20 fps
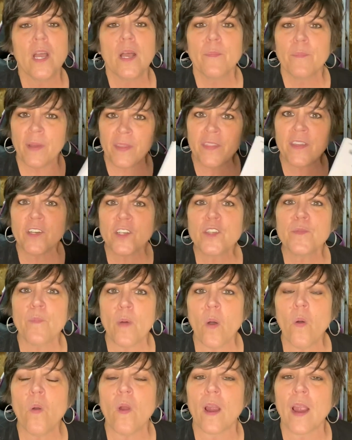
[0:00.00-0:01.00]
But there's
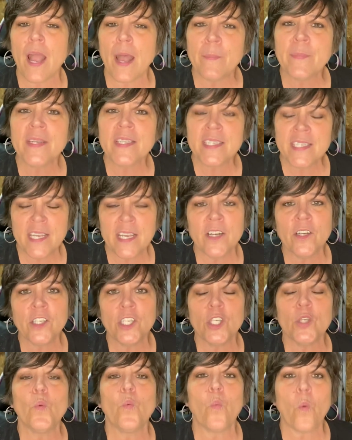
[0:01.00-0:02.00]
more. I'm going to tell
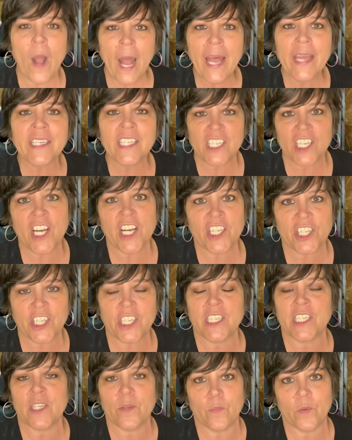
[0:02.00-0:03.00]
you why Natasha
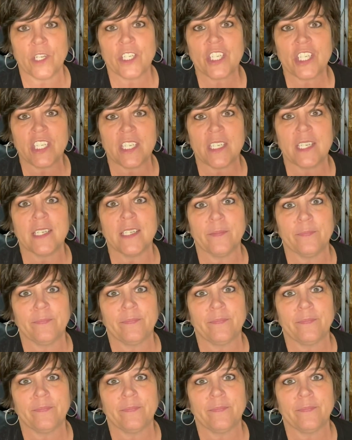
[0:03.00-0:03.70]
did what she did.